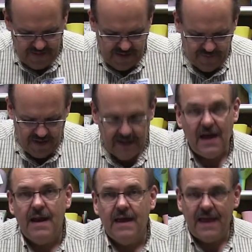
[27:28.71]
I'm going to
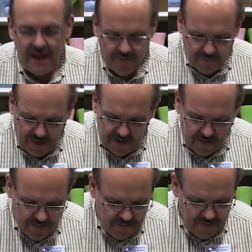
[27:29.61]
kind of gather
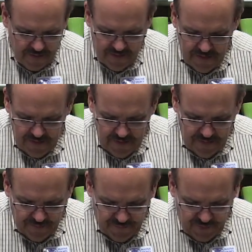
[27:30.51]
my
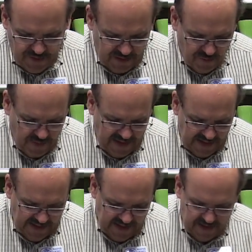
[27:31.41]
pretty gray
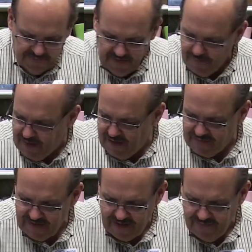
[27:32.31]
leaves. I may
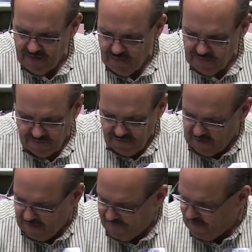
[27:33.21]
save those and
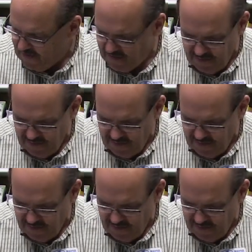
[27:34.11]
try to find a